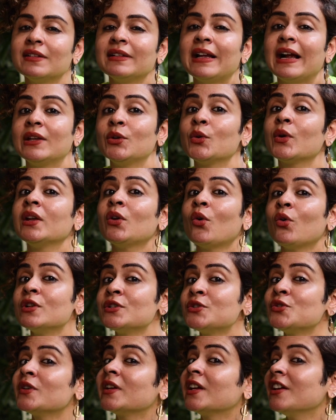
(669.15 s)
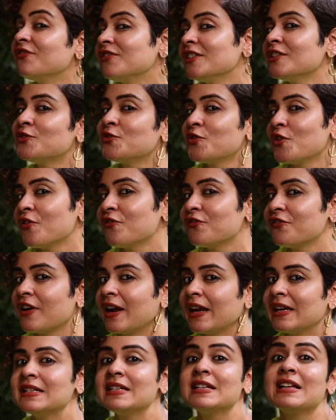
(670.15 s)
that you can also gift it to your
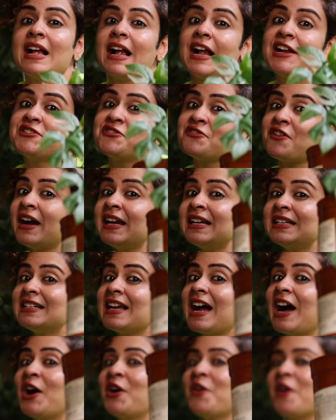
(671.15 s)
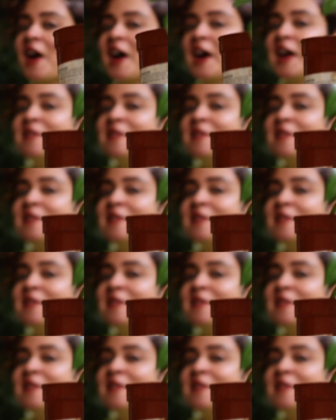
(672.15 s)
friend. And right now I